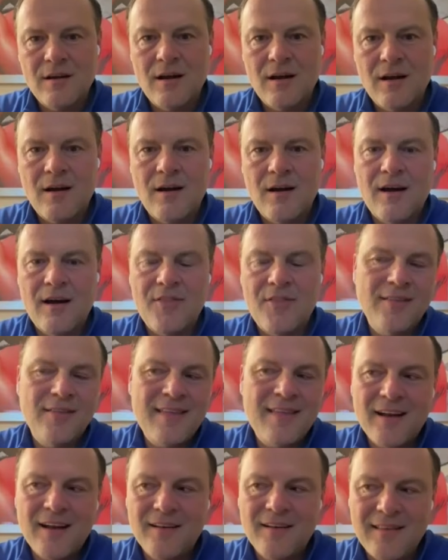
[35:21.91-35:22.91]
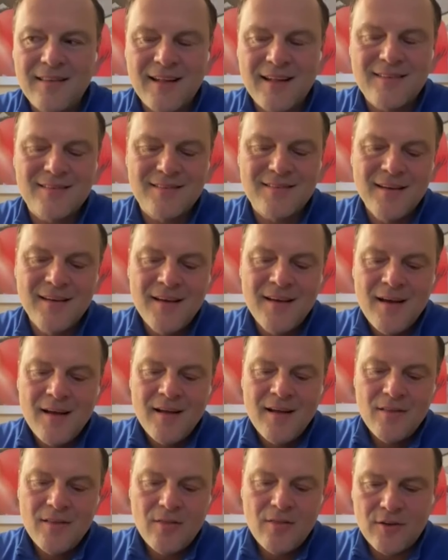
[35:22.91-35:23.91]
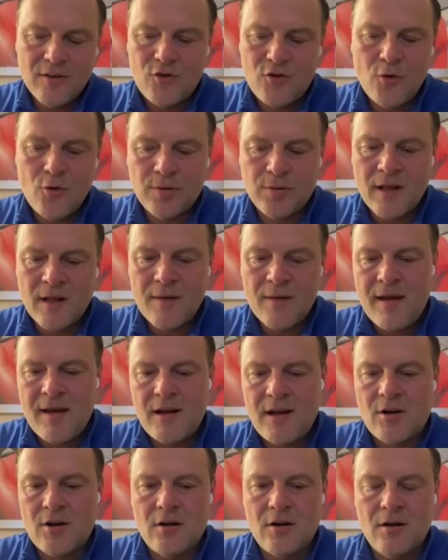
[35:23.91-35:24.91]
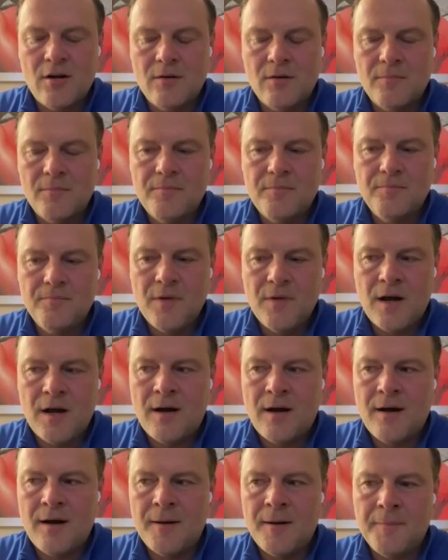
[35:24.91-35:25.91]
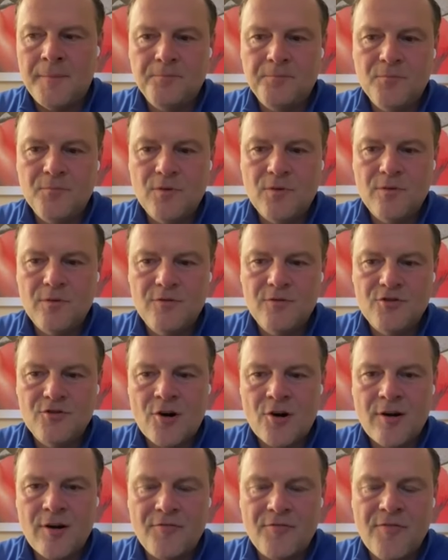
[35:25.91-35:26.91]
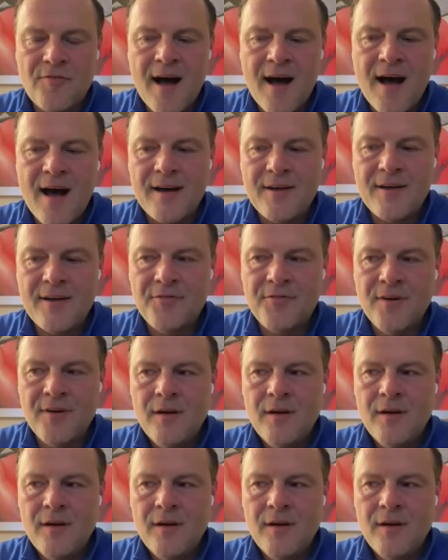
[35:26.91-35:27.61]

Uh, I think that that's the two playmaker um, starting five.